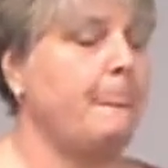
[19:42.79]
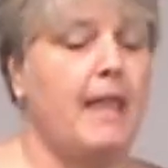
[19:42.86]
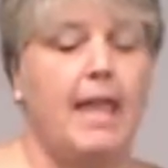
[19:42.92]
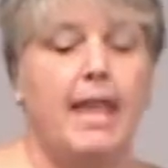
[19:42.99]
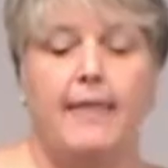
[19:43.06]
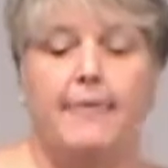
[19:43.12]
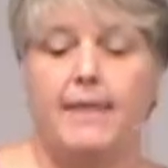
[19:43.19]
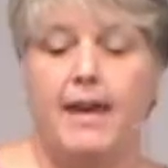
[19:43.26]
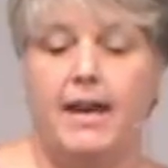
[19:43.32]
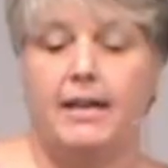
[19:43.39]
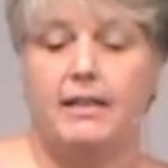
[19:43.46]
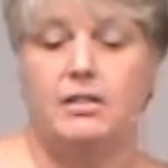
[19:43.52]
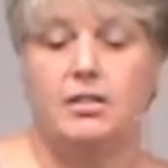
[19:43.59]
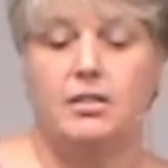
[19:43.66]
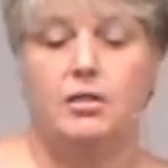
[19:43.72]
and
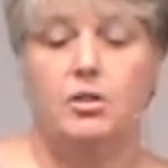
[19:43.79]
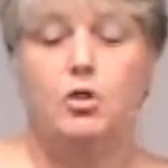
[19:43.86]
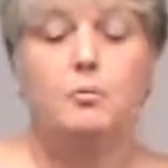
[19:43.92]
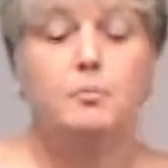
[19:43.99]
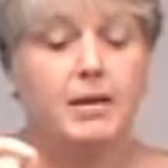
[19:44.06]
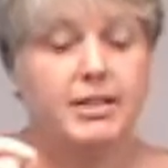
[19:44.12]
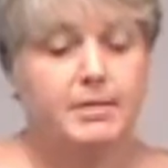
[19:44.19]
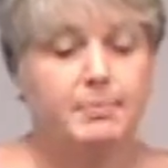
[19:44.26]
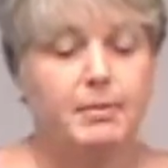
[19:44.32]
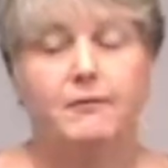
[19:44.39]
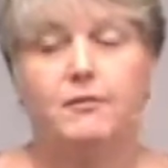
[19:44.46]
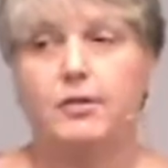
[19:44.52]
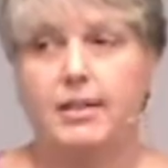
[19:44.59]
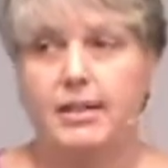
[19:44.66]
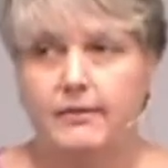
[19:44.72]
that you must be
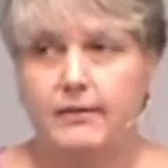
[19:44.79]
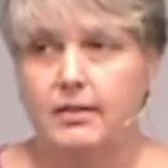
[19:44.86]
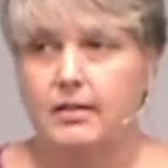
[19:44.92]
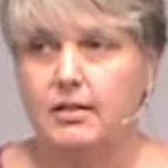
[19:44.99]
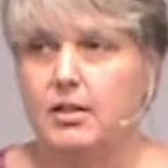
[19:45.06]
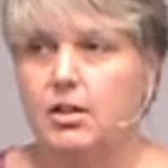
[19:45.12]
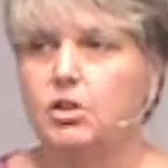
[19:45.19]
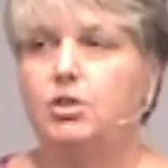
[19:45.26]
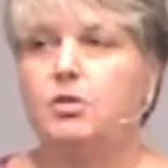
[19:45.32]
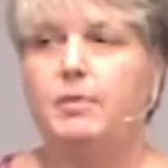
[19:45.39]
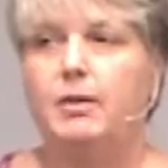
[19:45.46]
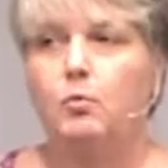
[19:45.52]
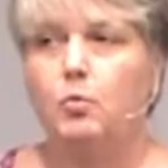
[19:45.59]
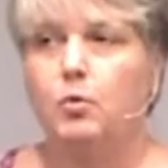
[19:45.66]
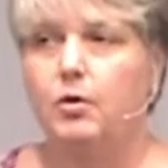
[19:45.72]
forgiven to
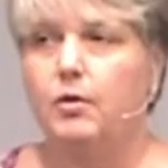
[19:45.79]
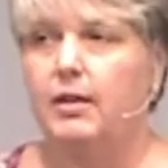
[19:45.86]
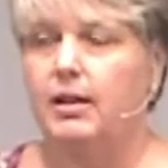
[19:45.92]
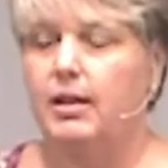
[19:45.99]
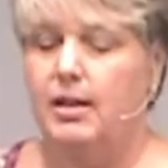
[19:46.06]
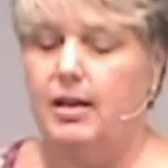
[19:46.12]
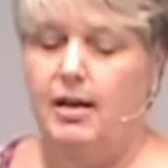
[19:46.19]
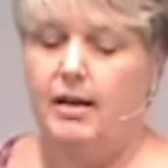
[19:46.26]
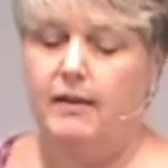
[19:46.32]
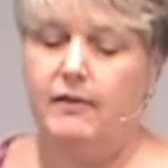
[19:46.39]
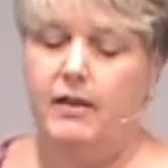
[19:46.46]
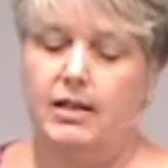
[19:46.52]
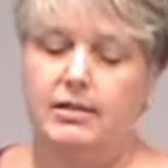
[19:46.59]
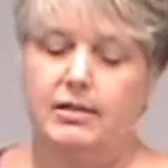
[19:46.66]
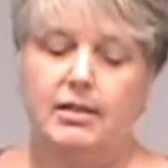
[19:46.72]
be worthy of
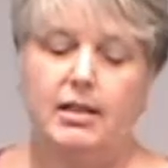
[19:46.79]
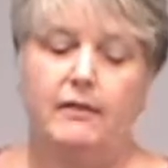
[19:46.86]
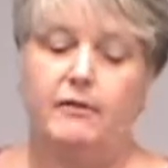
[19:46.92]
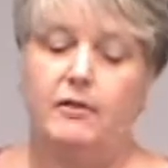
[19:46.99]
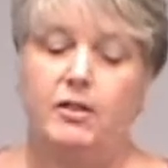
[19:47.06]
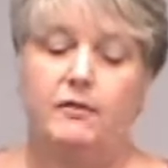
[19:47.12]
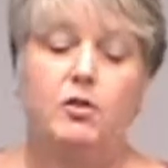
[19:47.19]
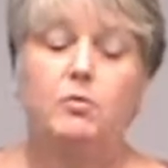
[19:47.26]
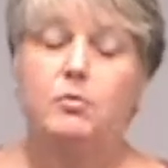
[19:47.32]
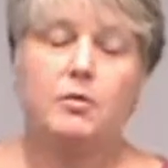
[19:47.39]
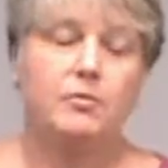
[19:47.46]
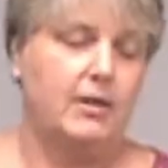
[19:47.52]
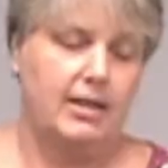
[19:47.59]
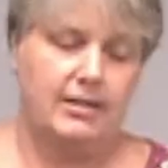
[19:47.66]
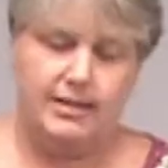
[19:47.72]
God's love. And if you
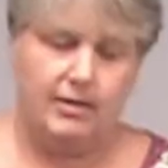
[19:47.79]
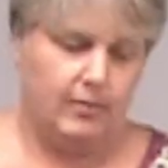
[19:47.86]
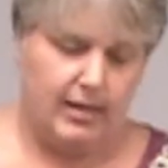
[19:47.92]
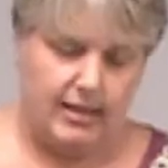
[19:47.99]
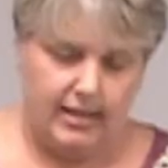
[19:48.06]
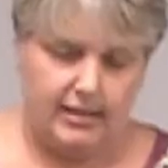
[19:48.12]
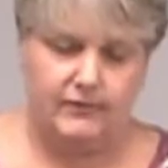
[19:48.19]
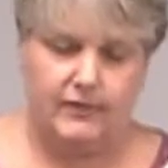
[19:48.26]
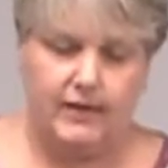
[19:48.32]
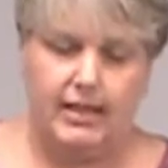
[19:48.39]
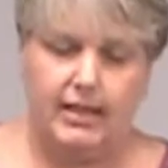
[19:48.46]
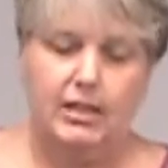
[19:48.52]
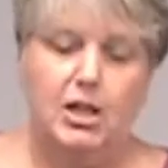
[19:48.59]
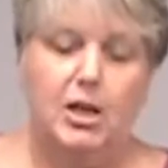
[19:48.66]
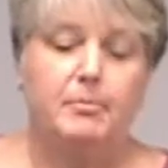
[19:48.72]
weren't raised that way, that's
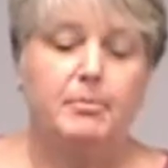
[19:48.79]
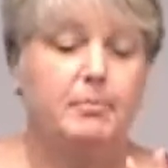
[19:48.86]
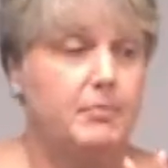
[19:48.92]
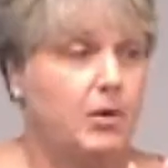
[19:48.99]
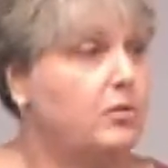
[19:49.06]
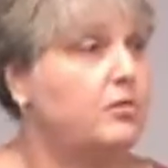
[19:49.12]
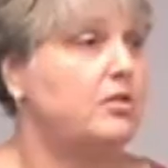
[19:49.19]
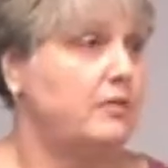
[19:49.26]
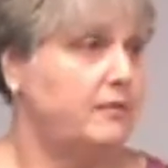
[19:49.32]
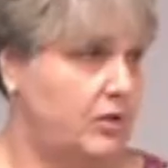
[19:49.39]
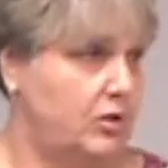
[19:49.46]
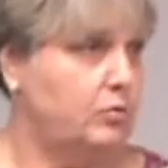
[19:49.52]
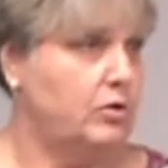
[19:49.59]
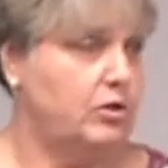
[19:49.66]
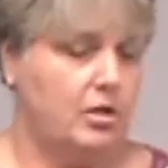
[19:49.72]
fine. But most of
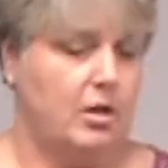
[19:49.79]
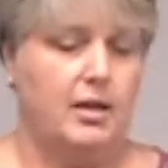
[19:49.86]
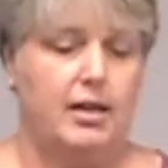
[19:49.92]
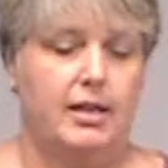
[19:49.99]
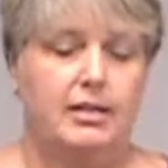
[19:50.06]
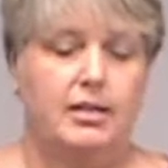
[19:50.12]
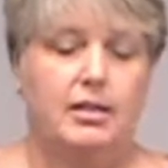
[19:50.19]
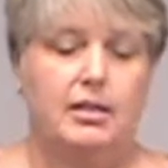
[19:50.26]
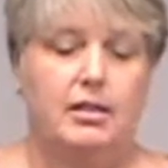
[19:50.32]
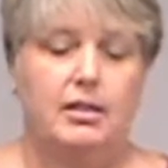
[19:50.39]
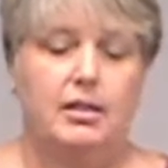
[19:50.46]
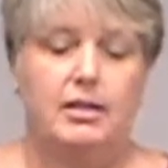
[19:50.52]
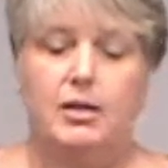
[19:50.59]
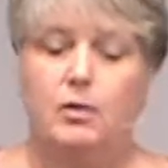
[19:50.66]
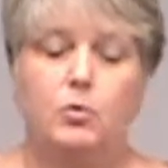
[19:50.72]
us were taught
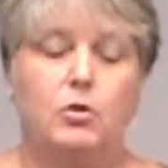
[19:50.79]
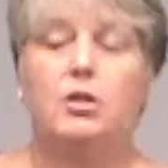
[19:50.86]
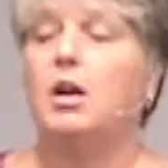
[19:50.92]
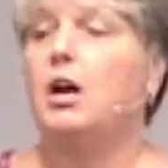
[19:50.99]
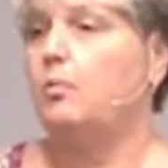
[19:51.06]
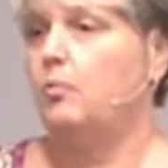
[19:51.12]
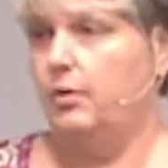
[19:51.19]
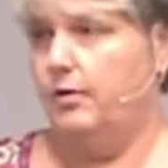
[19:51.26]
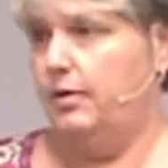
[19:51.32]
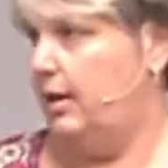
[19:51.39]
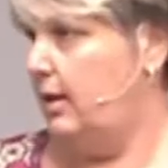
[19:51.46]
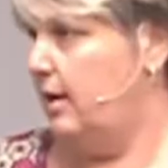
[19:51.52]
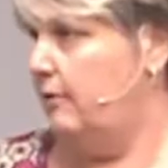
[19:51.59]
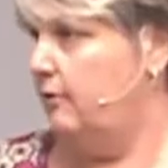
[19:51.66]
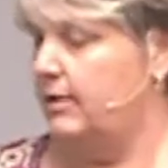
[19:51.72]
that we're not worthy
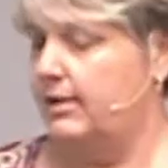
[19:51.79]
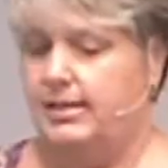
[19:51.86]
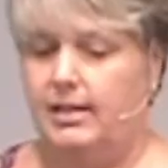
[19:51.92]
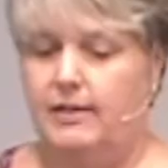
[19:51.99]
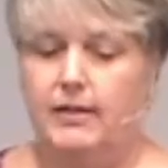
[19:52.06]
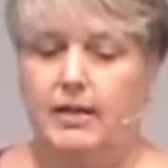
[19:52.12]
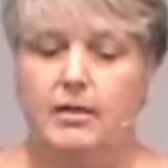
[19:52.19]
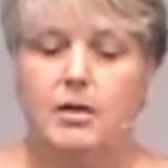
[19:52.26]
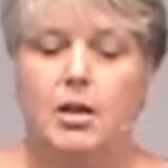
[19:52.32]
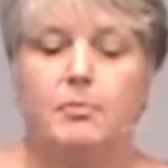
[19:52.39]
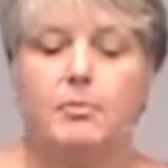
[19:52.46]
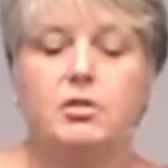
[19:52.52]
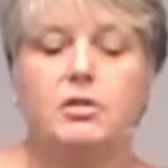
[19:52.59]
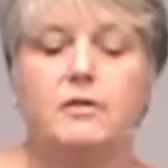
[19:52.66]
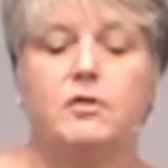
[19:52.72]
of receiving.
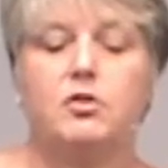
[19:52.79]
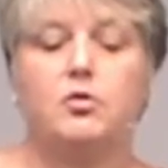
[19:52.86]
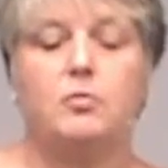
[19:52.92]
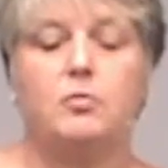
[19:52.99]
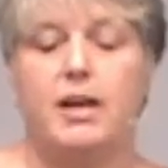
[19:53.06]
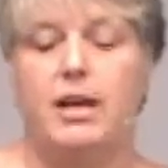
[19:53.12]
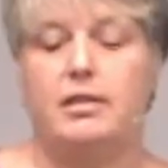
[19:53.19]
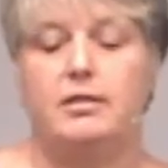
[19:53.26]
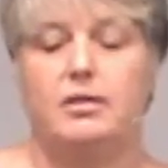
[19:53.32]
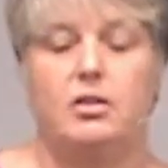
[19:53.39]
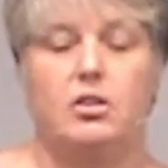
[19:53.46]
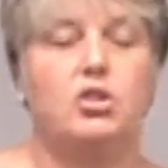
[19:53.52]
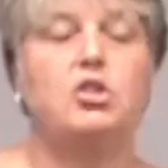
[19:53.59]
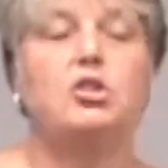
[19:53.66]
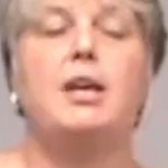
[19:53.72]
Most of us are raised in a
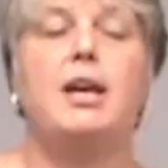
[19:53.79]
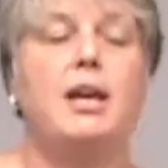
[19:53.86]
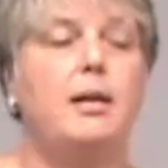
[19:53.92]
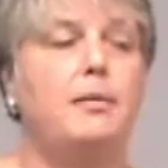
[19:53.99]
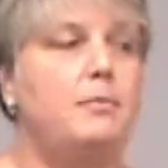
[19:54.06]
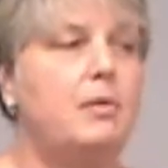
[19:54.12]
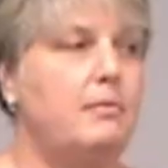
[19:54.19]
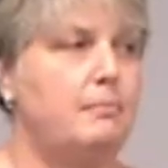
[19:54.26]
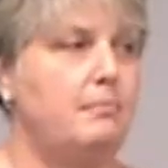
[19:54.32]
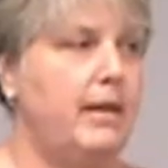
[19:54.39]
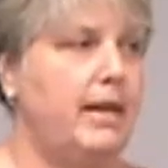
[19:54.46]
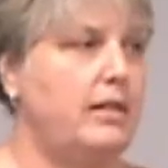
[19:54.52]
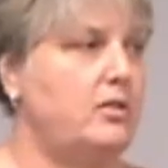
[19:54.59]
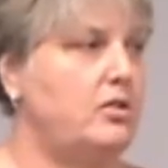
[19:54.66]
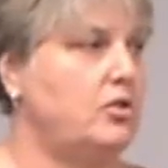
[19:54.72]

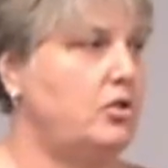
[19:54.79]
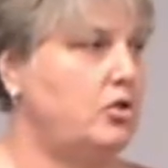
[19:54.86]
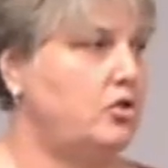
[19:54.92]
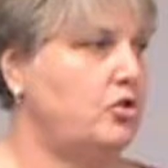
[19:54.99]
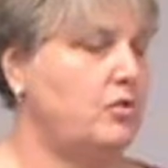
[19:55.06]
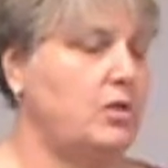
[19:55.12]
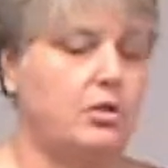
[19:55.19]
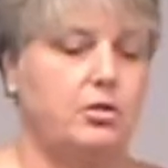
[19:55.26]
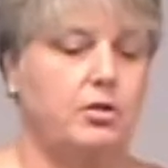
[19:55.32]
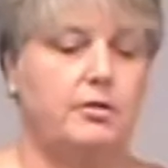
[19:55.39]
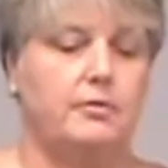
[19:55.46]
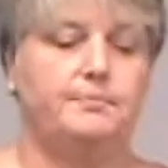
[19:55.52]
shame-based structure.